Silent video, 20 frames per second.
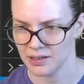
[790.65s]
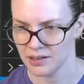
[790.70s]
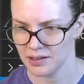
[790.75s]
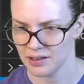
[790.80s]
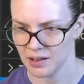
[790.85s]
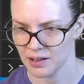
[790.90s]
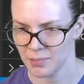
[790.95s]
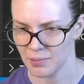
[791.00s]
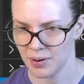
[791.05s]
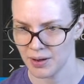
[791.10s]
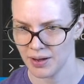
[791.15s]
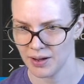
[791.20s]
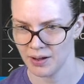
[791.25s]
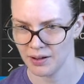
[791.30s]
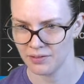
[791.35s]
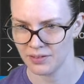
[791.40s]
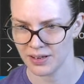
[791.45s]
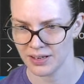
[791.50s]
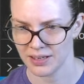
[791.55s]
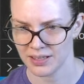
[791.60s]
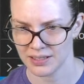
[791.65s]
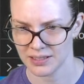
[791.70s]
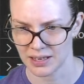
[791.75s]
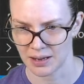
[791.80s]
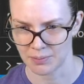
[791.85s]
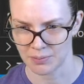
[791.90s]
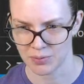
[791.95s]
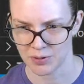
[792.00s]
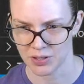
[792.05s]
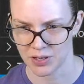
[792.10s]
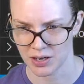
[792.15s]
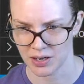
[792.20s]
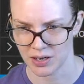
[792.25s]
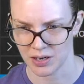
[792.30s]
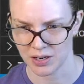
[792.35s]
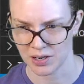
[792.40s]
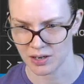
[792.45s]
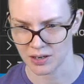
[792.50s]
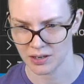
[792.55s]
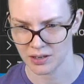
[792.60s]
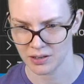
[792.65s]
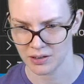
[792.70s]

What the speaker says: The above exception.